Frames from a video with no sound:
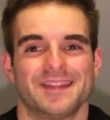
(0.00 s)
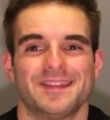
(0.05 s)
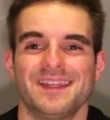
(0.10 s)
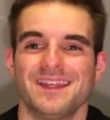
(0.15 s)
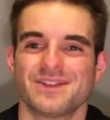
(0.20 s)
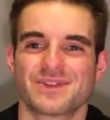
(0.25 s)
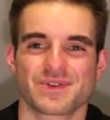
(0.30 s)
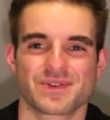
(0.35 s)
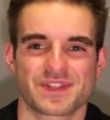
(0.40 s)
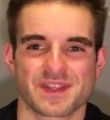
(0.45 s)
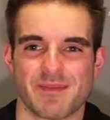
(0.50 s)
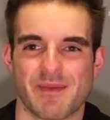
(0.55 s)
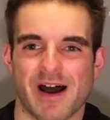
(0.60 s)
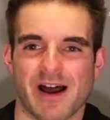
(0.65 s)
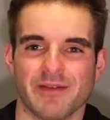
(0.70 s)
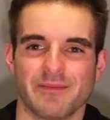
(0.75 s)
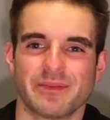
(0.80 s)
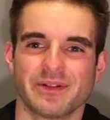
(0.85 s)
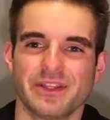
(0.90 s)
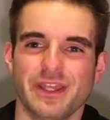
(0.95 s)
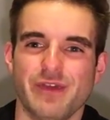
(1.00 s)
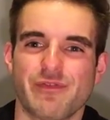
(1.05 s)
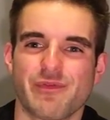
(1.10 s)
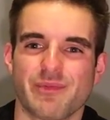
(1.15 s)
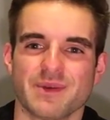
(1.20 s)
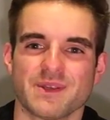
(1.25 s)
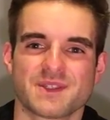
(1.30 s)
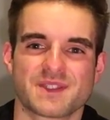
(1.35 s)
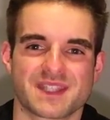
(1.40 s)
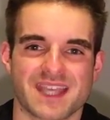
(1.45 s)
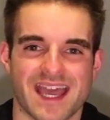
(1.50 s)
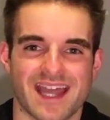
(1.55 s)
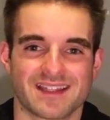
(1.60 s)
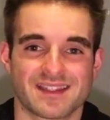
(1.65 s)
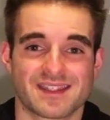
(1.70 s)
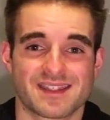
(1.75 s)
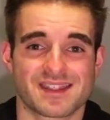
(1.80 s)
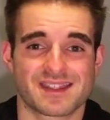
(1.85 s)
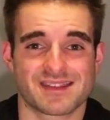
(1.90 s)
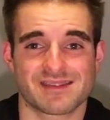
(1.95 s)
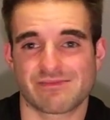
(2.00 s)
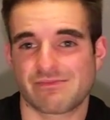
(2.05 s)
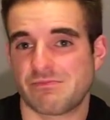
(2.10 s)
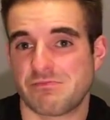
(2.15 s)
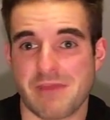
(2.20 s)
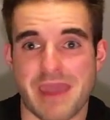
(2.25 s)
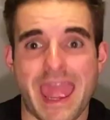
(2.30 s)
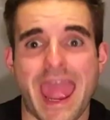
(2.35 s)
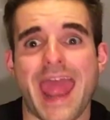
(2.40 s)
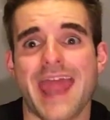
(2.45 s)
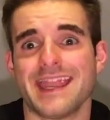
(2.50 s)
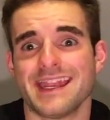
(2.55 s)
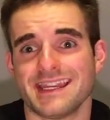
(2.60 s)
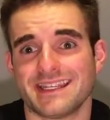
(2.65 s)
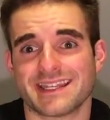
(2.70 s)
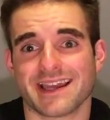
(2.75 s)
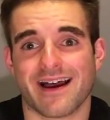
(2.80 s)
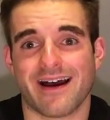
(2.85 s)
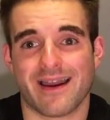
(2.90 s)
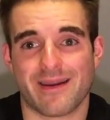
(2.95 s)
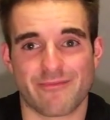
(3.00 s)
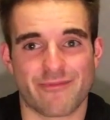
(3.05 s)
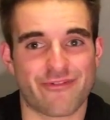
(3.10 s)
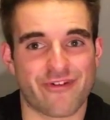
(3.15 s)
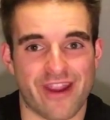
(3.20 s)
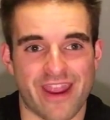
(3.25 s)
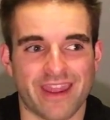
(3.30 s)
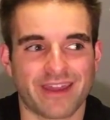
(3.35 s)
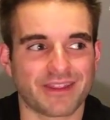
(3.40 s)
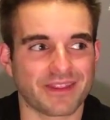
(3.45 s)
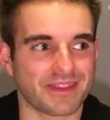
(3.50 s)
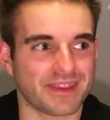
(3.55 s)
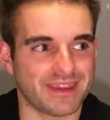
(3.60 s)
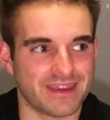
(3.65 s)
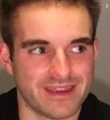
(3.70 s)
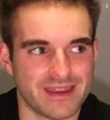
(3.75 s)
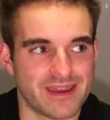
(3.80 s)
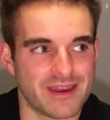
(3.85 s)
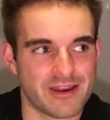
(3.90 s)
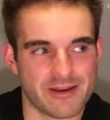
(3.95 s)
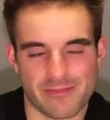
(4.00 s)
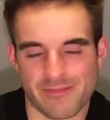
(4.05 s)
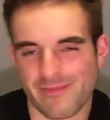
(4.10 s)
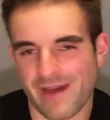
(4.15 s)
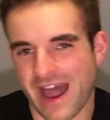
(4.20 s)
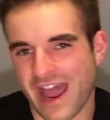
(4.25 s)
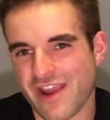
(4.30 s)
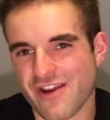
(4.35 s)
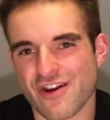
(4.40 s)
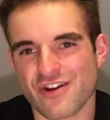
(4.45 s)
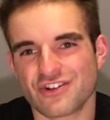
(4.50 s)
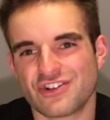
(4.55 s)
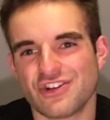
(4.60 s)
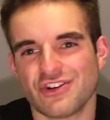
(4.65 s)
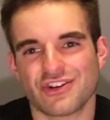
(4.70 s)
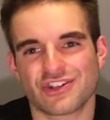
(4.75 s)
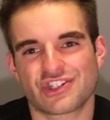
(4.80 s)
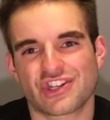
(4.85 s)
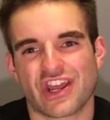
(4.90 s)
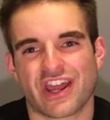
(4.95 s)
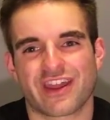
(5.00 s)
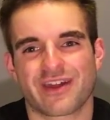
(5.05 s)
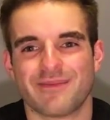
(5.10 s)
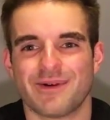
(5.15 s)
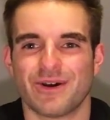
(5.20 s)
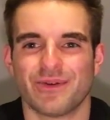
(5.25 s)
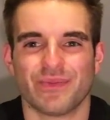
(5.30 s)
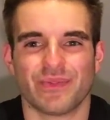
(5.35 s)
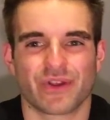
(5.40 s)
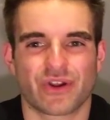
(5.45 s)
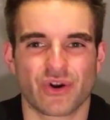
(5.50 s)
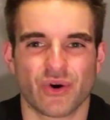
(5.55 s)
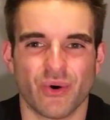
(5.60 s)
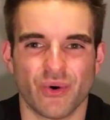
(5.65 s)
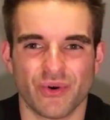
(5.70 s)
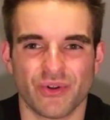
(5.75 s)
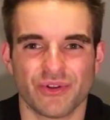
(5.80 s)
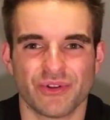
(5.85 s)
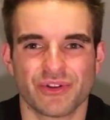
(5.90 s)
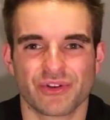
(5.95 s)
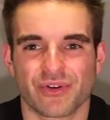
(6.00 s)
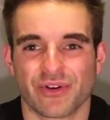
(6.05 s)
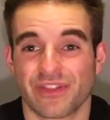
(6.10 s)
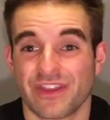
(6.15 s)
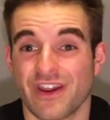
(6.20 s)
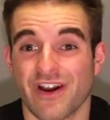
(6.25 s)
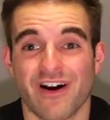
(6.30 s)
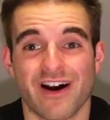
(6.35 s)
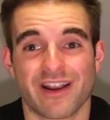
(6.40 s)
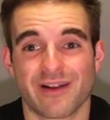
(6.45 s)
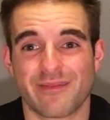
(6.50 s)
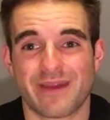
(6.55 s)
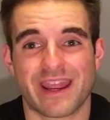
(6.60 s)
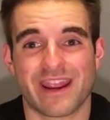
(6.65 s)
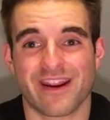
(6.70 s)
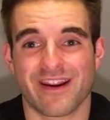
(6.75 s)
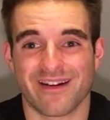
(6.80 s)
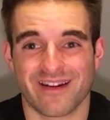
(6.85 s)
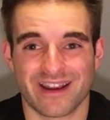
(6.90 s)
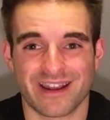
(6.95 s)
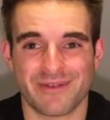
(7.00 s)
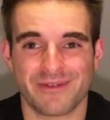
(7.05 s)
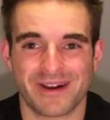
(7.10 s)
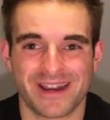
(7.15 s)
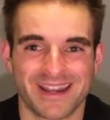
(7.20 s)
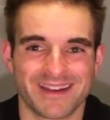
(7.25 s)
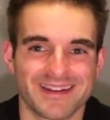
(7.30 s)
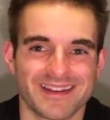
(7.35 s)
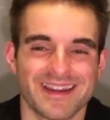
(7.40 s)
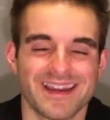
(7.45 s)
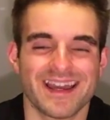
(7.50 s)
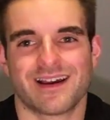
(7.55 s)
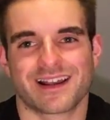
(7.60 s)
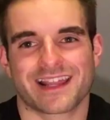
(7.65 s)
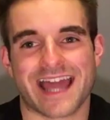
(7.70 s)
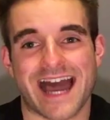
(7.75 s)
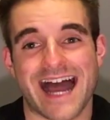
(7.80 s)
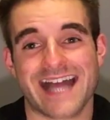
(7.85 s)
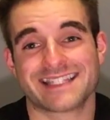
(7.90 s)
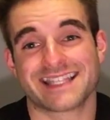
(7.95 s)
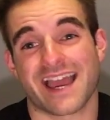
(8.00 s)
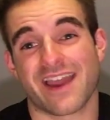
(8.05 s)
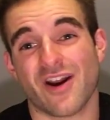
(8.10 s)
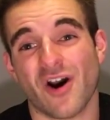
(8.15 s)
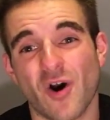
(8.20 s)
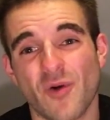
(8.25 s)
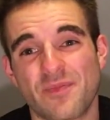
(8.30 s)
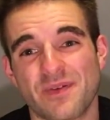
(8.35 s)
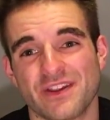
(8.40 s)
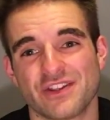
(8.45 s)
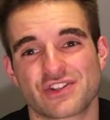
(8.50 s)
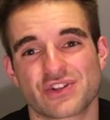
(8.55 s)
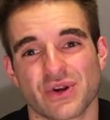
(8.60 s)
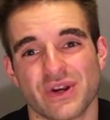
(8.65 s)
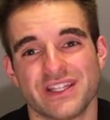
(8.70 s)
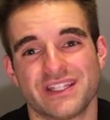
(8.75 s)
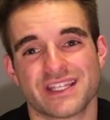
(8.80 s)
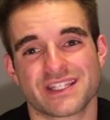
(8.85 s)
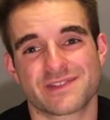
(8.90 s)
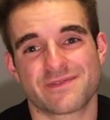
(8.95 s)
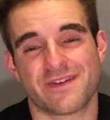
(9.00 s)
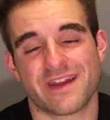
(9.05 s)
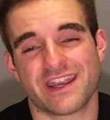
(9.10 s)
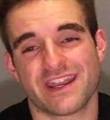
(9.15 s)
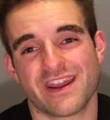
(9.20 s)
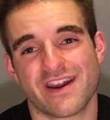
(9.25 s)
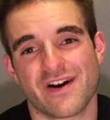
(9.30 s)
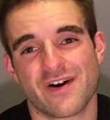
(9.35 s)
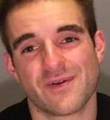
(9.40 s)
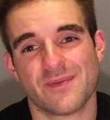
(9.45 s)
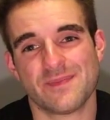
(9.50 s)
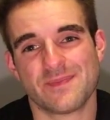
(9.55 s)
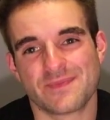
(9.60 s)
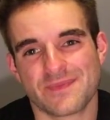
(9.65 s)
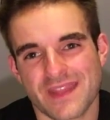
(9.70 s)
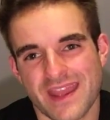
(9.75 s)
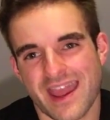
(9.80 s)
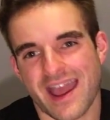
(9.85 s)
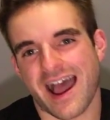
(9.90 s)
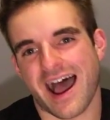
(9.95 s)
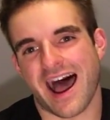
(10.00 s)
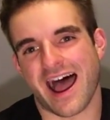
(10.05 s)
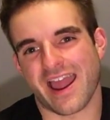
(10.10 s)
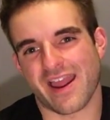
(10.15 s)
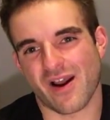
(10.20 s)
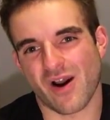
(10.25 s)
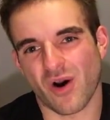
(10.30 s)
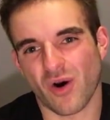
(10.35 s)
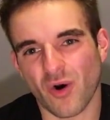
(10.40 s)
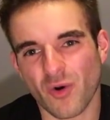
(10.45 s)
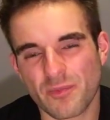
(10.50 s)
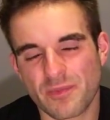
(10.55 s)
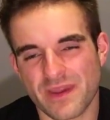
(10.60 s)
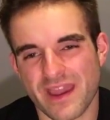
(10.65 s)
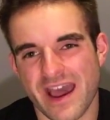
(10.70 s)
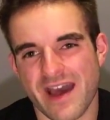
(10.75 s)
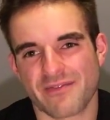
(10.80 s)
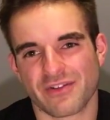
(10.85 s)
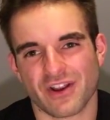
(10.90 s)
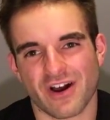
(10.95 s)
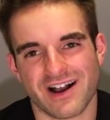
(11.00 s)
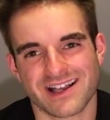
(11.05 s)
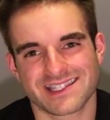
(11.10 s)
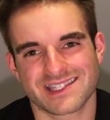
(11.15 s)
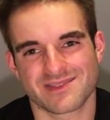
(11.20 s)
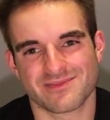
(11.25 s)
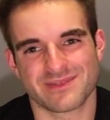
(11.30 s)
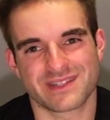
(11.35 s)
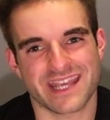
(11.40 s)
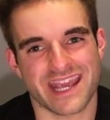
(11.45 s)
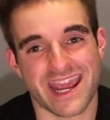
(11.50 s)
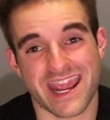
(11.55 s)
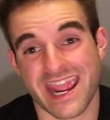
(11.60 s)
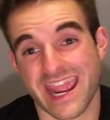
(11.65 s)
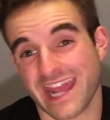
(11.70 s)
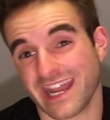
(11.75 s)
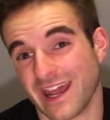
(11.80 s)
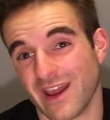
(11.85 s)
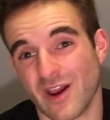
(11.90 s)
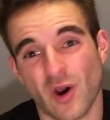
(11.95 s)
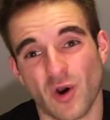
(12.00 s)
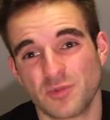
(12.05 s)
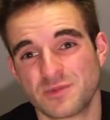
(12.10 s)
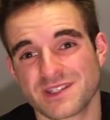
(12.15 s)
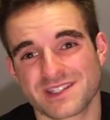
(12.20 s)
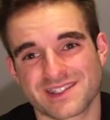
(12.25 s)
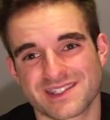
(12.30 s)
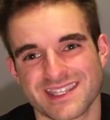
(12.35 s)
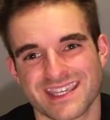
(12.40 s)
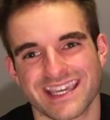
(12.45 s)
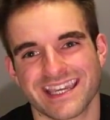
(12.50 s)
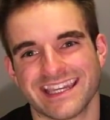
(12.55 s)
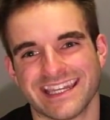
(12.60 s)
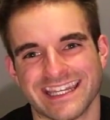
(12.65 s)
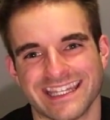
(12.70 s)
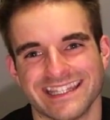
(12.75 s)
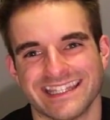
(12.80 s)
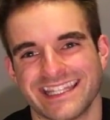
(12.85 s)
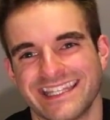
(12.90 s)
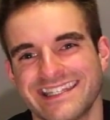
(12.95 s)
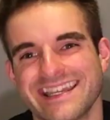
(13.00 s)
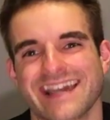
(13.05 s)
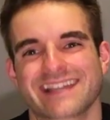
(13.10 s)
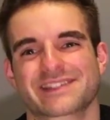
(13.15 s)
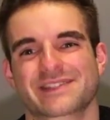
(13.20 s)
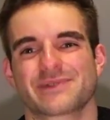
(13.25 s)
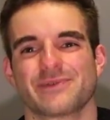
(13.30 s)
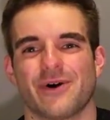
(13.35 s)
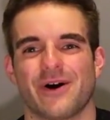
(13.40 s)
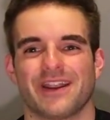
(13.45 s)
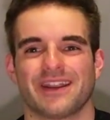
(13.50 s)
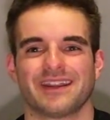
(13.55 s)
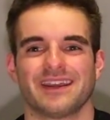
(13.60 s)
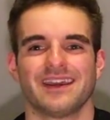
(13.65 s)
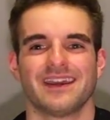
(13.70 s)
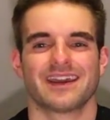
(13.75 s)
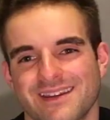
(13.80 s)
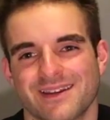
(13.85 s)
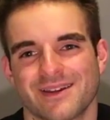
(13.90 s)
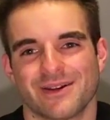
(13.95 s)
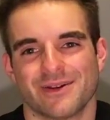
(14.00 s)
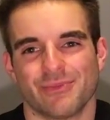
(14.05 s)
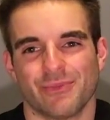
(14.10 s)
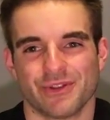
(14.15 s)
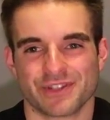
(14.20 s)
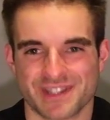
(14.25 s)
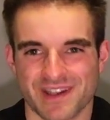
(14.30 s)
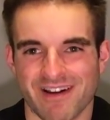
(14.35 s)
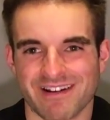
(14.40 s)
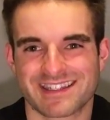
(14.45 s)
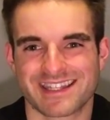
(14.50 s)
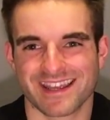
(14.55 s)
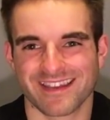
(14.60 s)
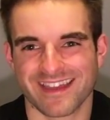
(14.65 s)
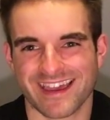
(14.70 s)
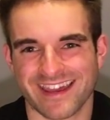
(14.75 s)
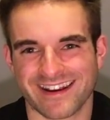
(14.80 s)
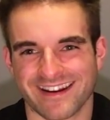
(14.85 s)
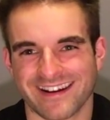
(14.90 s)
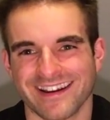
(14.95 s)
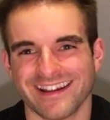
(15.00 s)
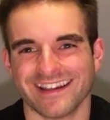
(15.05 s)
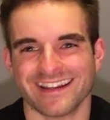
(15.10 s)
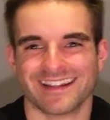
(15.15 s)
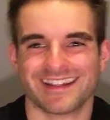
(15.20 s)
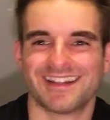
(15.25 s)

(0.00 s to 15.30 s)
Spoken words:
These are some unbelievable scents anytime, frankly. I urge you to check them out in the cold or the autumn air anyway. Guys, I hope you enjoyed this video. I hope you have an awesome day, and I hope to see you in the next one. We'll talk to you later.